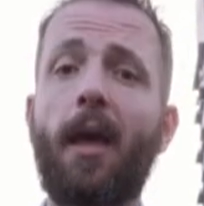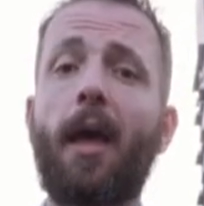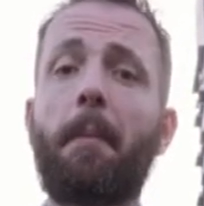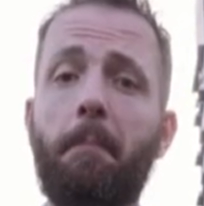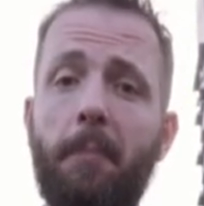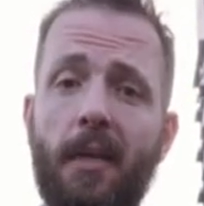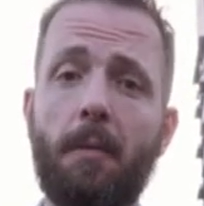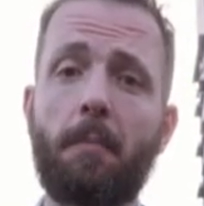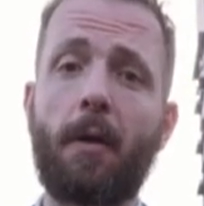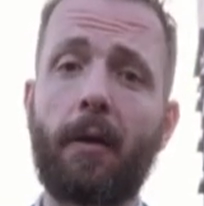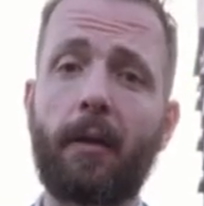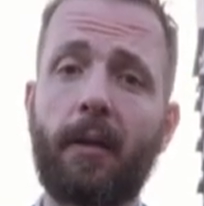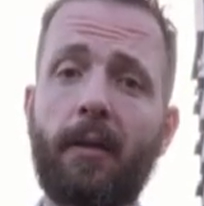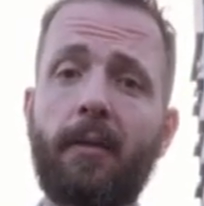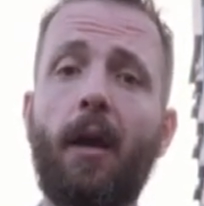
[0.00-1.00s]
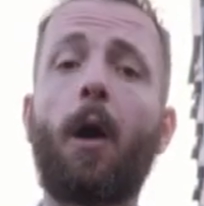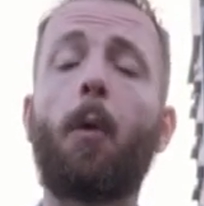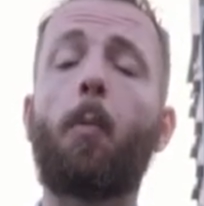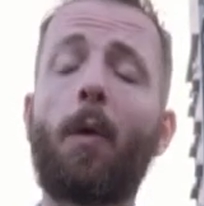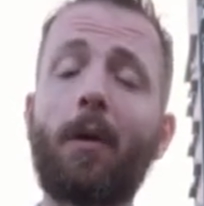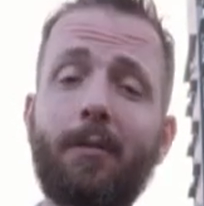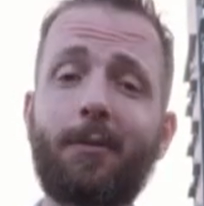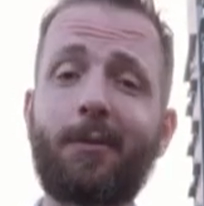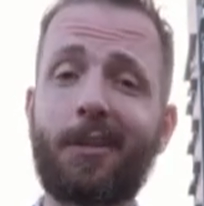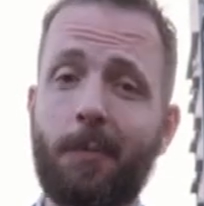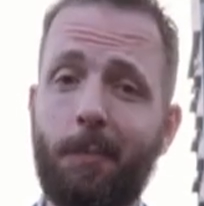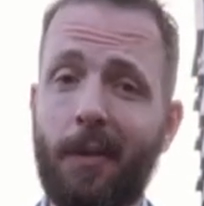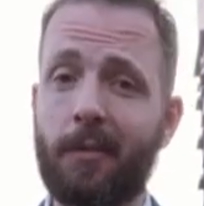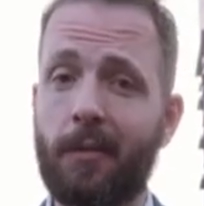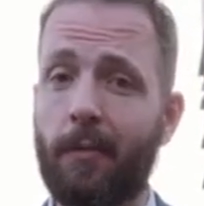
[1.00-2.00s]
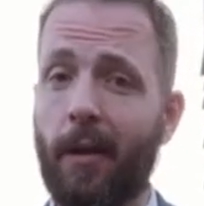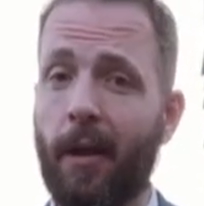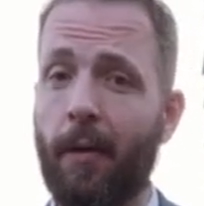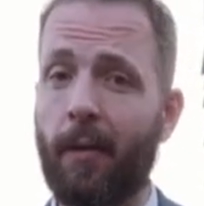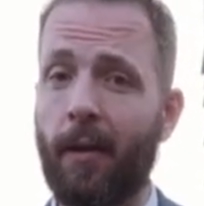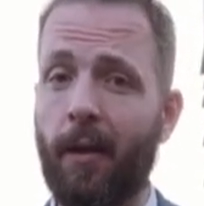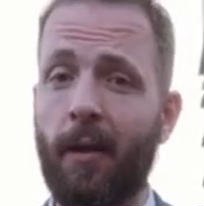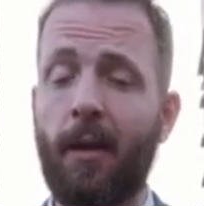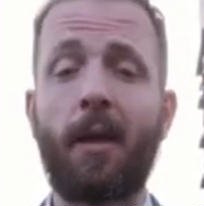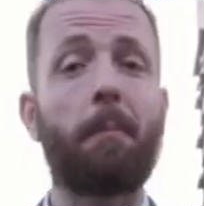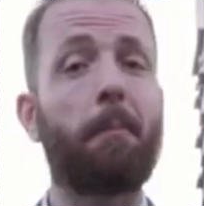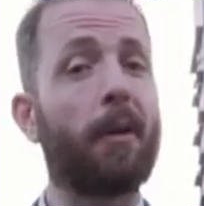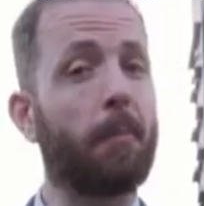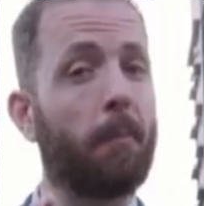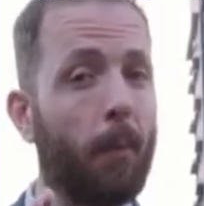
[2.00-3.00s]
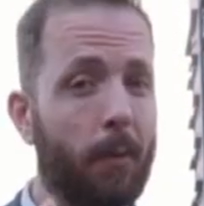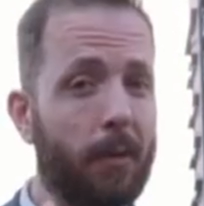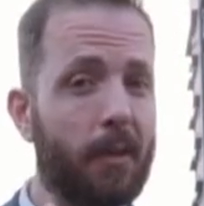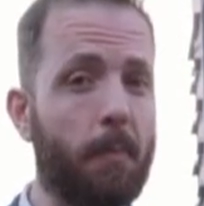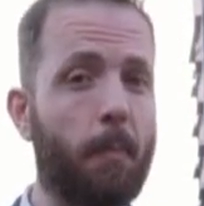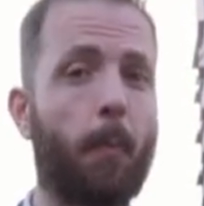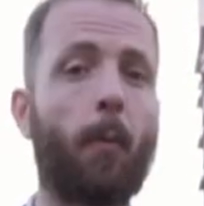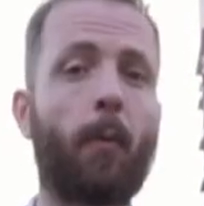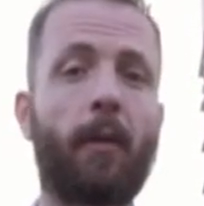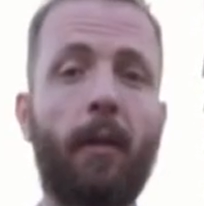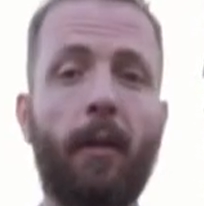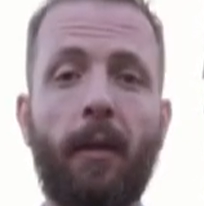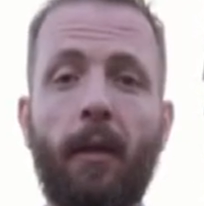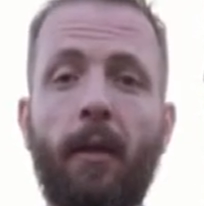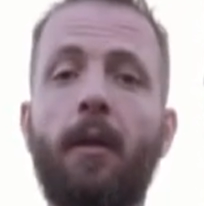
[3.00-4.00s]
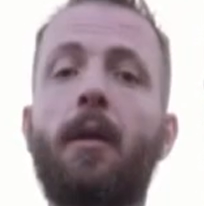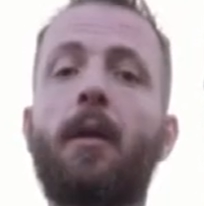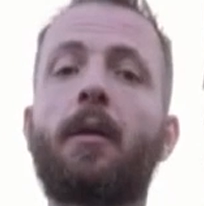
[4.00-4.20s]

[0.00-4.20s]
a mini market, a water dispenser area, but most importantly,